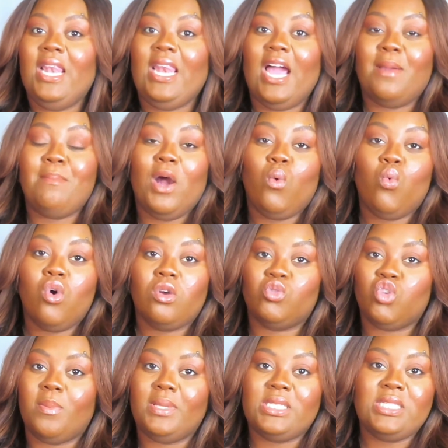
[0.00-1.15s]
Like, my
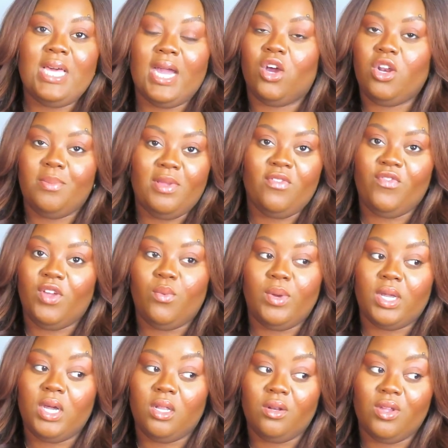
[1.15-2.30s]
wardrobe is not going to be filled with
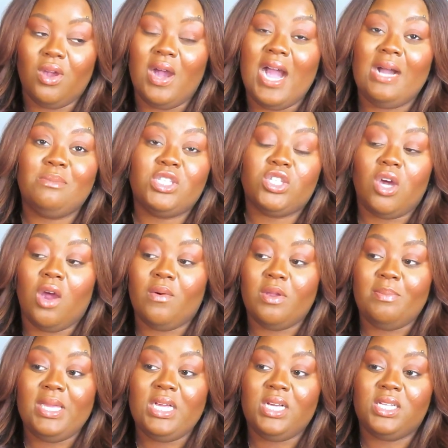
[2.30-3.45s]
color, y'all. I'm sorry,
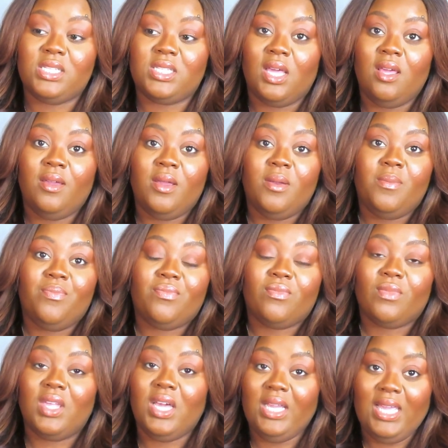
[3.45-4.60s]
because
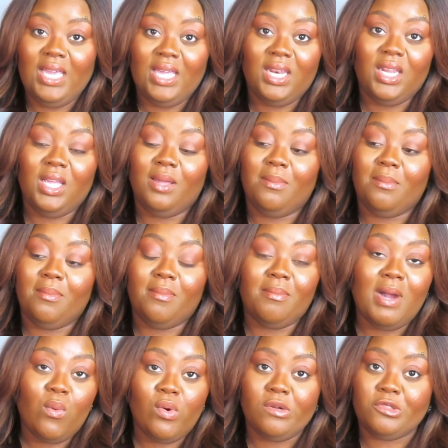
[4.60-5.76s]
again,
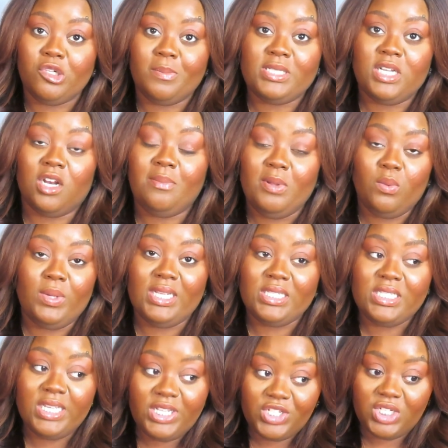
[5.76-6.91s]
my wardrobe is going to be with
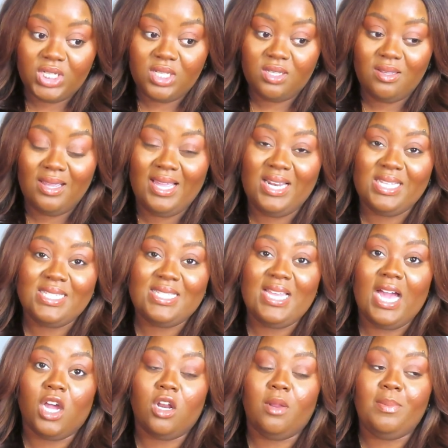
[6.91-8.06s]
intention, and it's
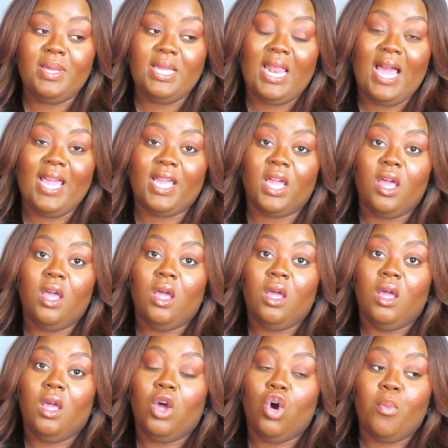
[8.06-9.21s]
not going to be like
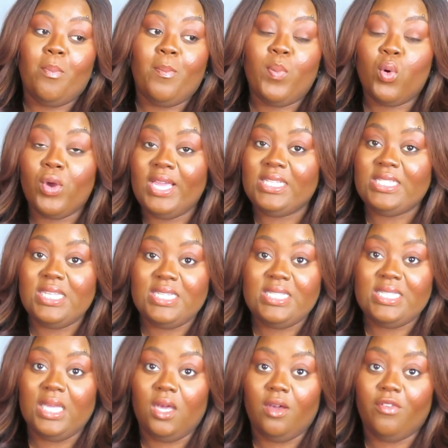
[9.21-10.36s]
prints and
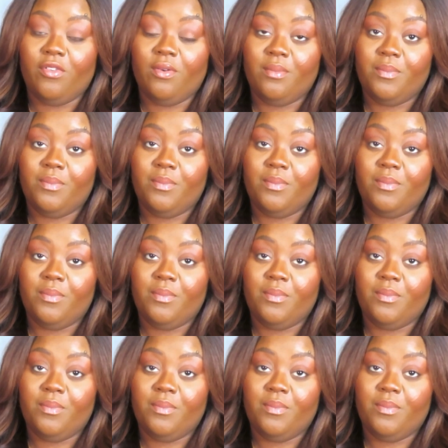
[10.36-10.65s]
stuff.